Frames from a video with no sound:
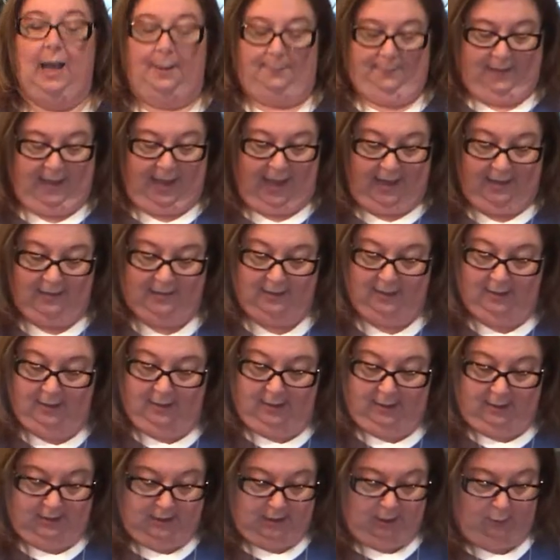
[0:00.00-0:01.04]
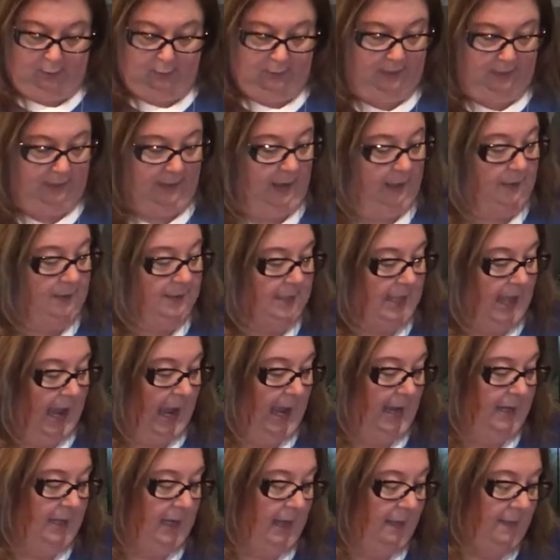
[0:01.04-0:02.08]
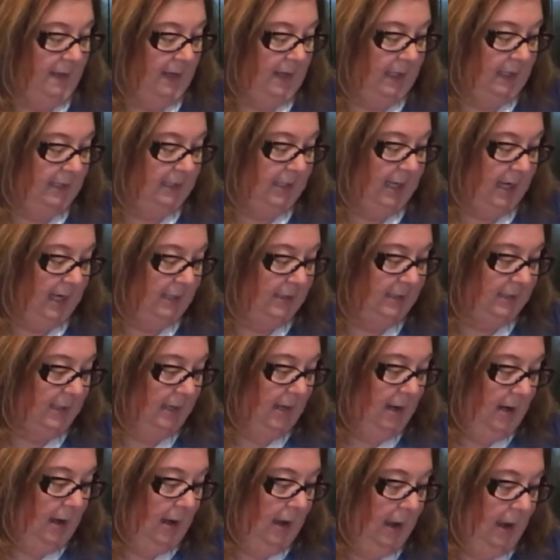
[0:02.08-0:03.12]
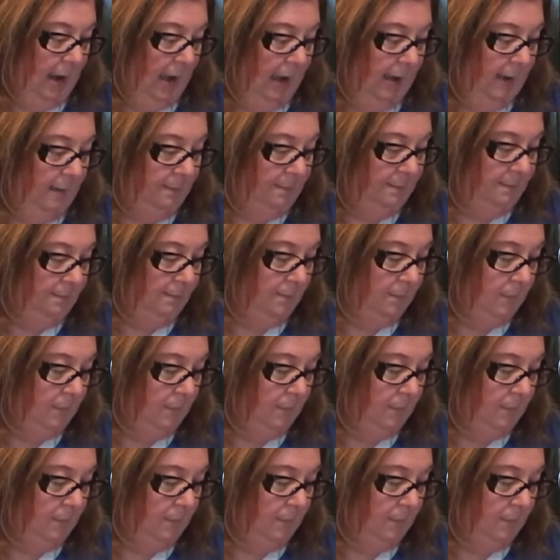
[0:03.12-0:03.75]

up yet. So there's that. And then it says, I